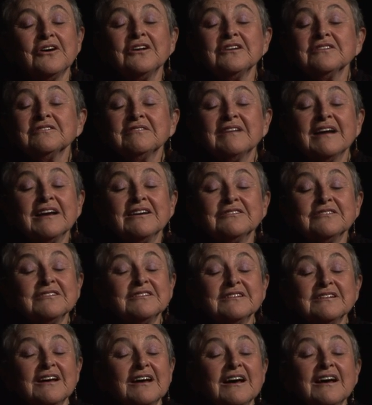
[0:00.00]
all
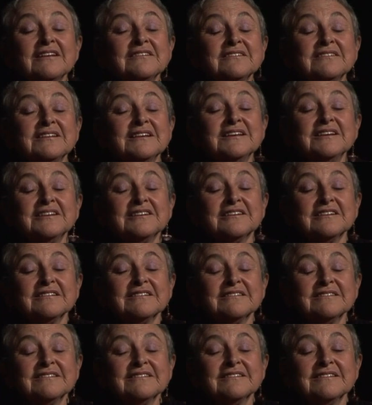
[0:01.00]
around us
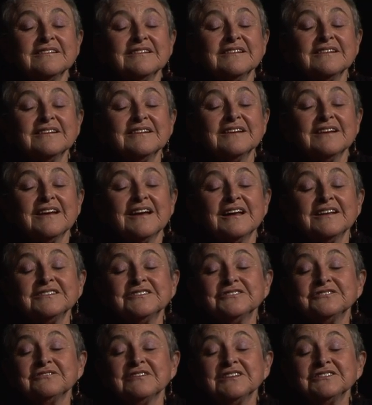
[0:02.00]
here
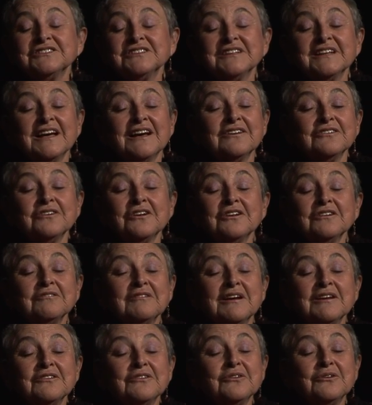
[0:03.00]
and stretching out all
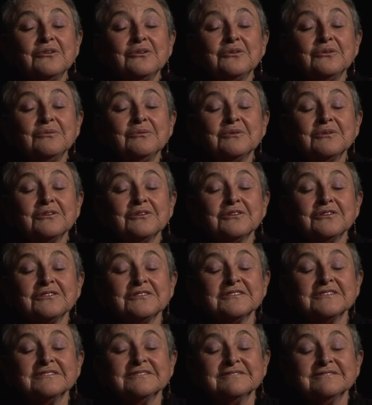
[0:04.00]
around the whole
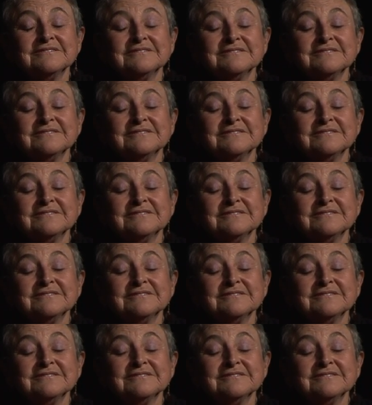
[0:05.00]
world,